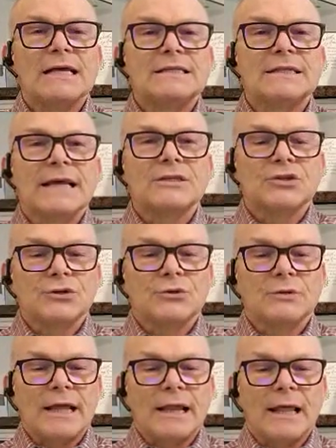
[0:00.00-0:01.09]
Stay
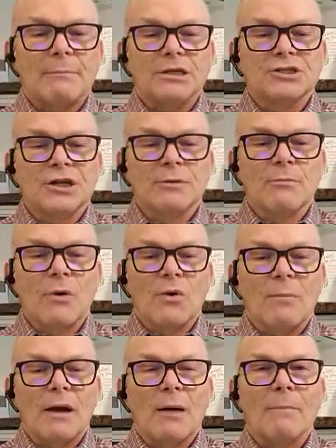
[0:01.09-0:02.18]
tuned and let me share more
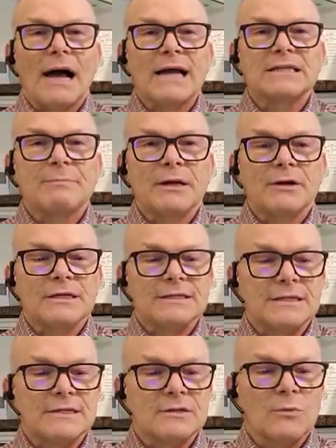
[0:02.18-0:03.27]
about my
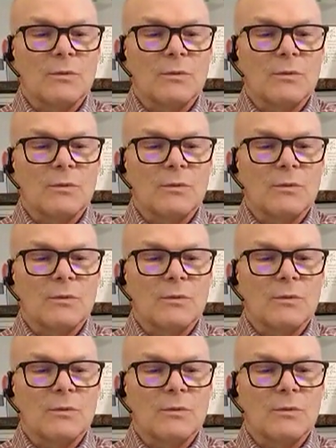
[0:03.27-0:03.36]
experiences